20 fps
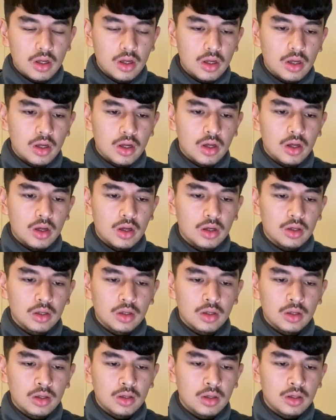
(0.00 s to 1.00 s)
a
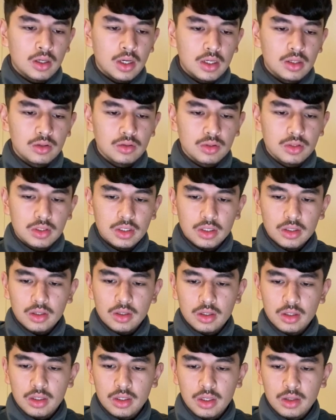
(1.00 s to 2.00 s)
candlestick,
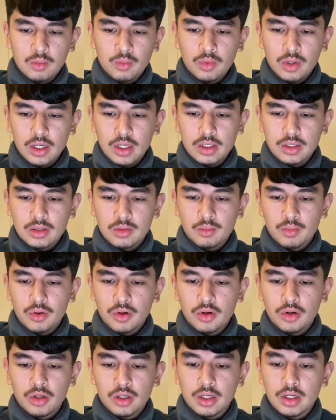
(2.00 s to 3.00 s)
and why it's
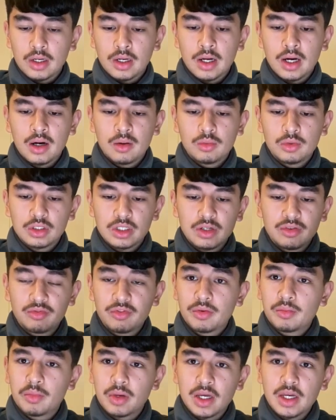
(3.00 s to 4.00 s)
important, and how much
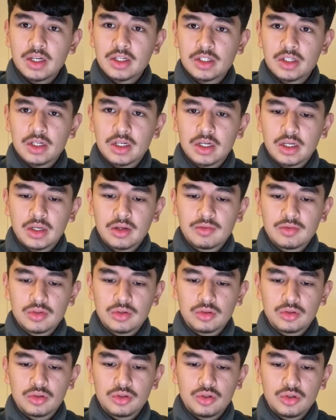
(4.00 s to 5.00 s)
information it gives
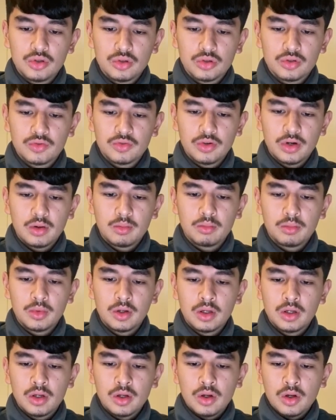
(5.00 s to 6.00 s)
us just from
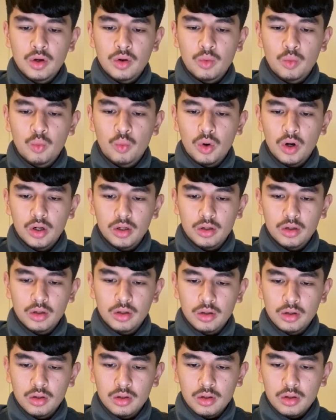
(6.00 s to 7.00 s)
one
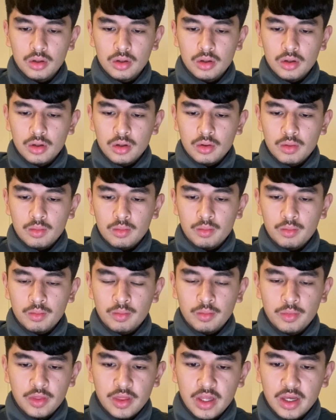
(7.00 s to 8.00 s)

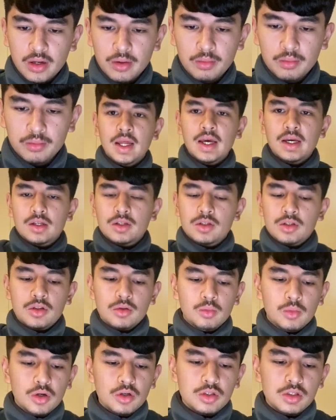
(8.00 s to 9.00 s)
thing. Next, the
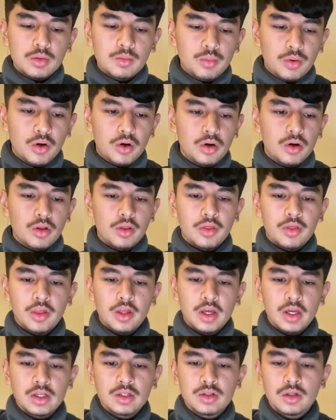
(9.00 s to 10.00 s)
most important
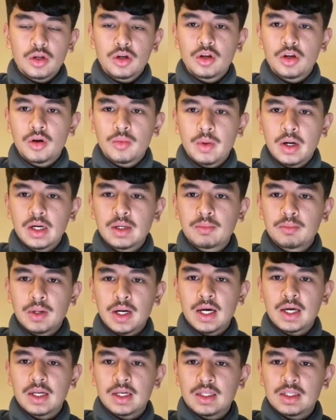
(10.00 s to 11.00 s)
thing is learning about
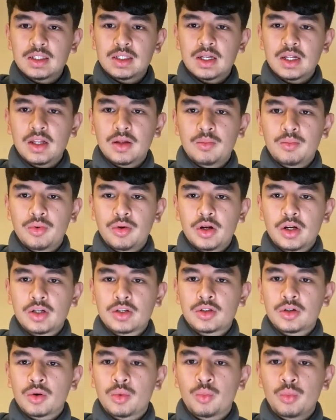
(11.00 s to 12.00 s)
buying and selling
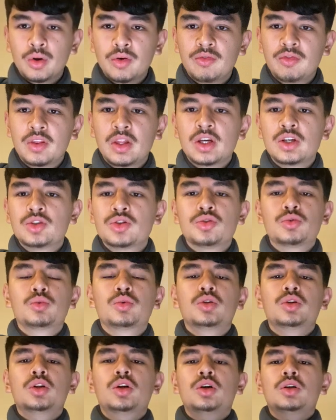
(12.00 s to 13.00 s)
pressure. With this, you
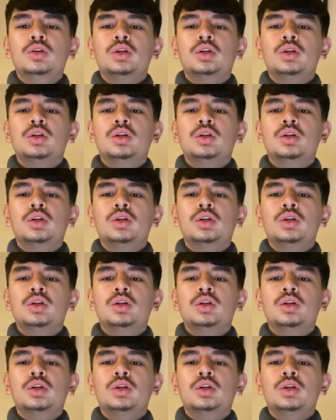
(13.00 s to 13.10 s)
will not